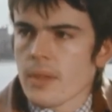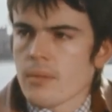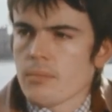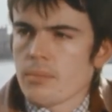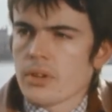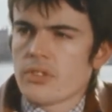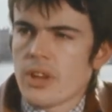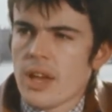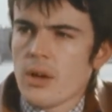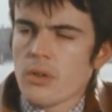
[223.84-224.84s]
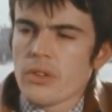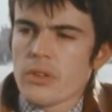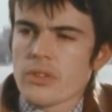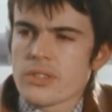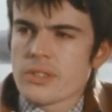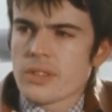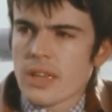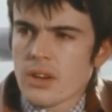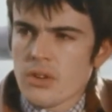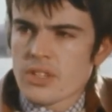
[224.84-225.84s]
but now there's
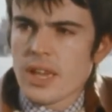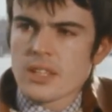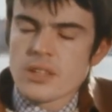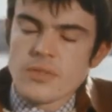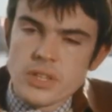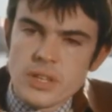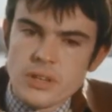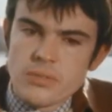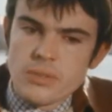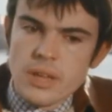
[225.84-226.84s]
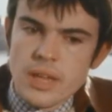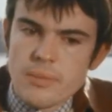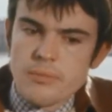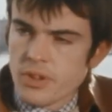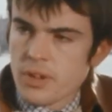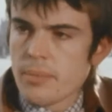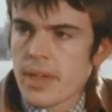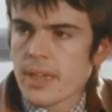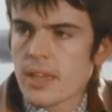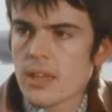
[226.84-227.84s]
increasing activity in
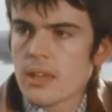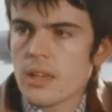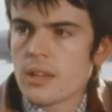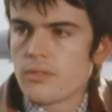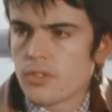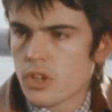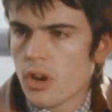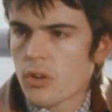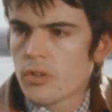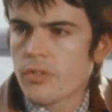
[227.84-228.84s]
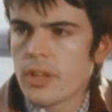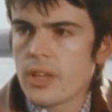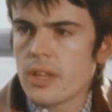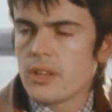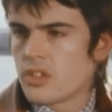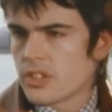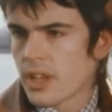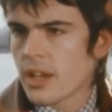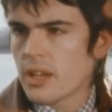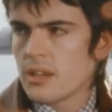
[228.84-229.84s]
filmmaking, in photography, in
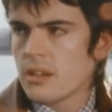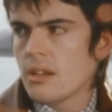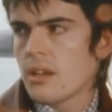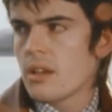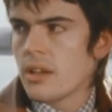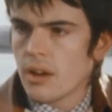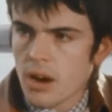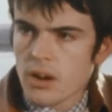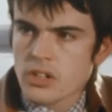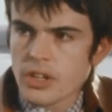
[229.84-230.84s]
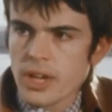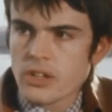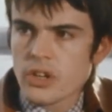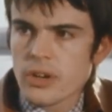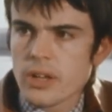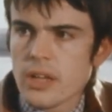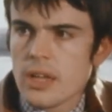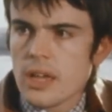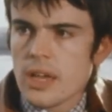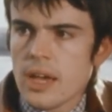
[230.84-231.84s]
design, in architecture,
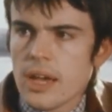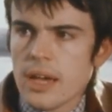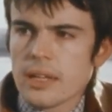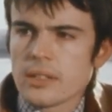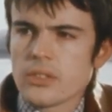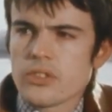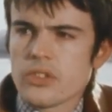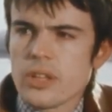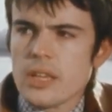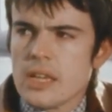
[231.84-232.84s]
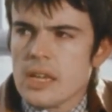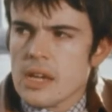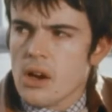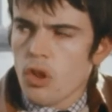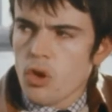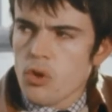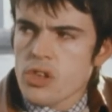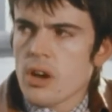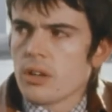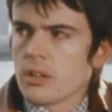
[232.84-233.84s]
and although
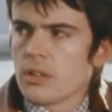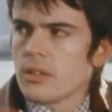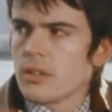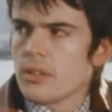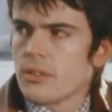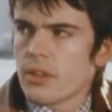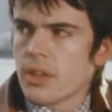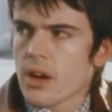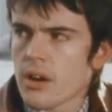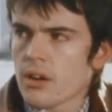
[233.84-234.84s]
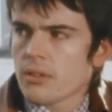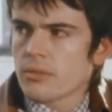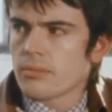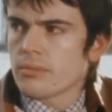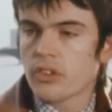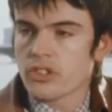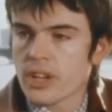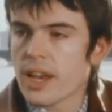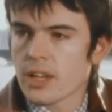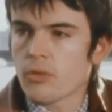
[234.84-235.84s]
young, they are
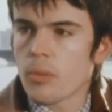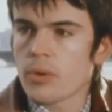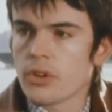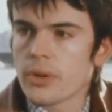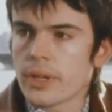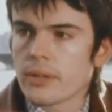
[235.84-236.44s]
quite exciting.